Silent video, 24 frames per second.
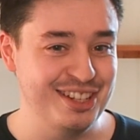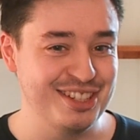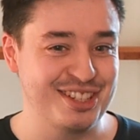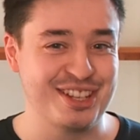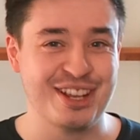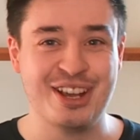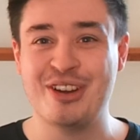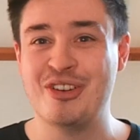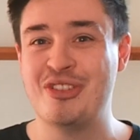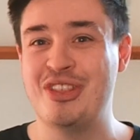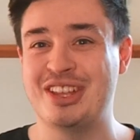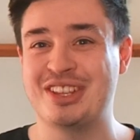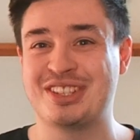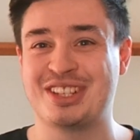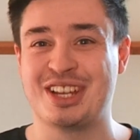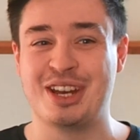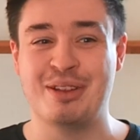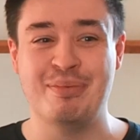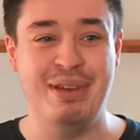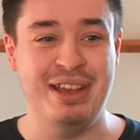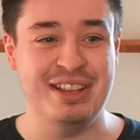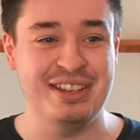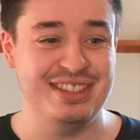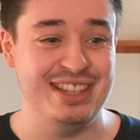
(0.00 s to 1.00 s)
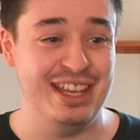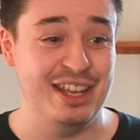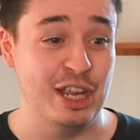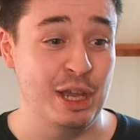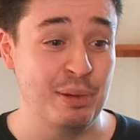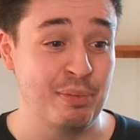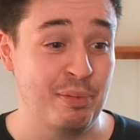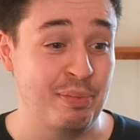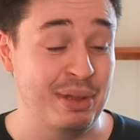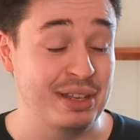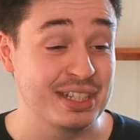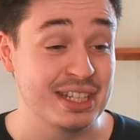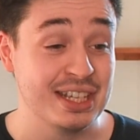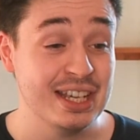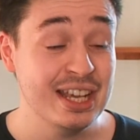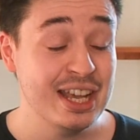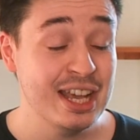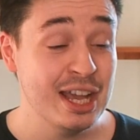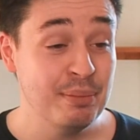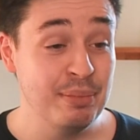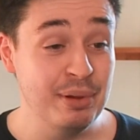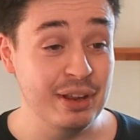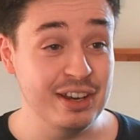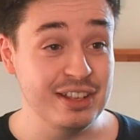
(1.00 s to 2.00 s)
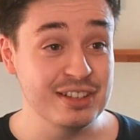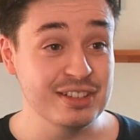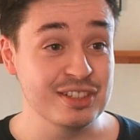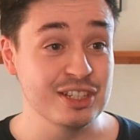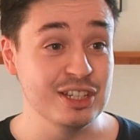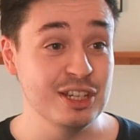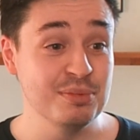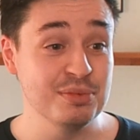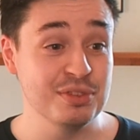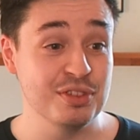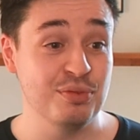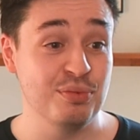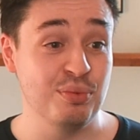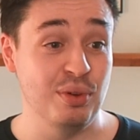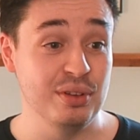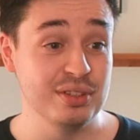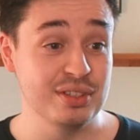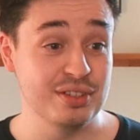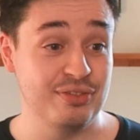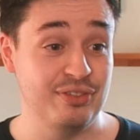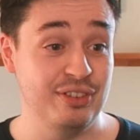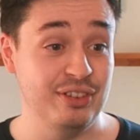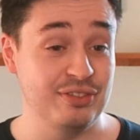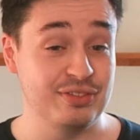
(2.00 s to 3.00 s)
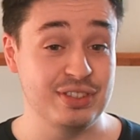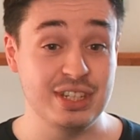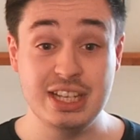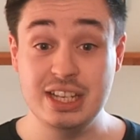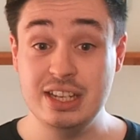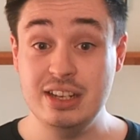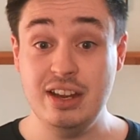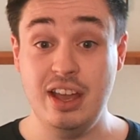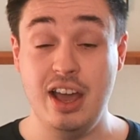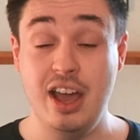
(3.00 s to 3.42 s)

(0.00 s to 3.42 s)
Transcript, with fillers: so that's going to mess that up a bit. But in terms of 1 to 15,